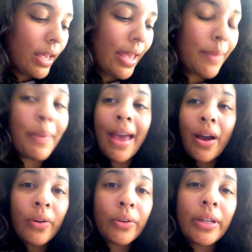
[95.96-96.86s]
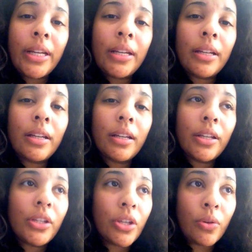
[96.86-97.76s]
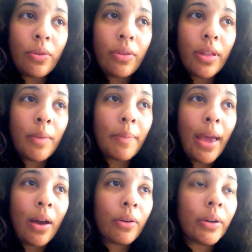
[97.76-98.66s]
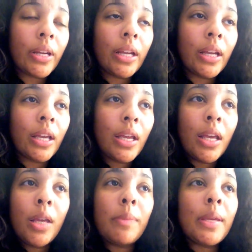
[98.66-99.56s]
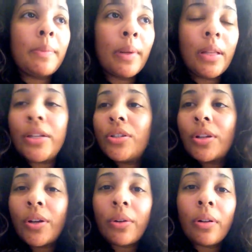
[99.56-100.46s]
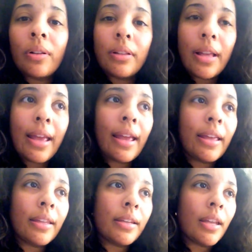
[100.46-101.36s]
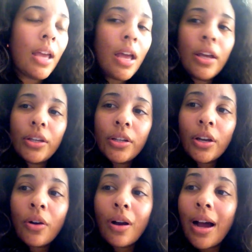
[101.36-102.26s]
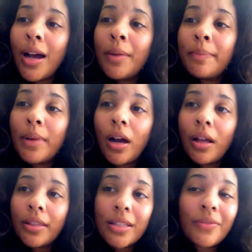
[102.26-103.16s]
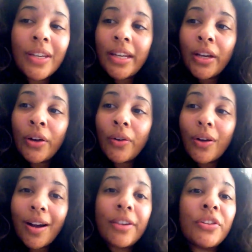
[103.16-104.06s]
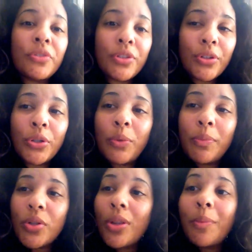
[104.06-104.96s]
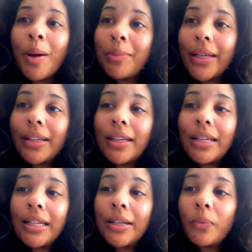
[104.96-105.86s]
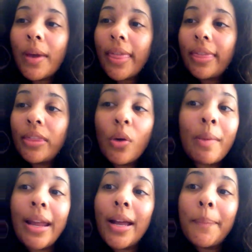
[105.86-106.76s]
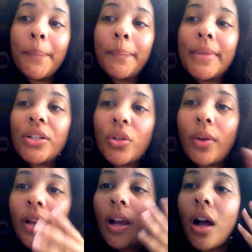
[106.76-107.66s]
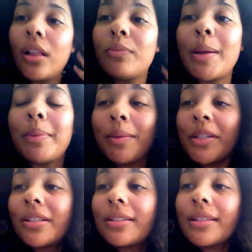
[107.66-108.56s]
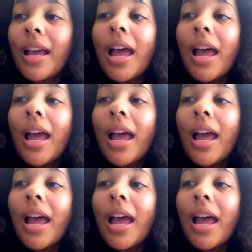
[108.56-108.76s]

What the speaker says: empowering youth, empowering people in general. And, I'm on this video on YouTube to the public with no makeup, showing all of my blemishes.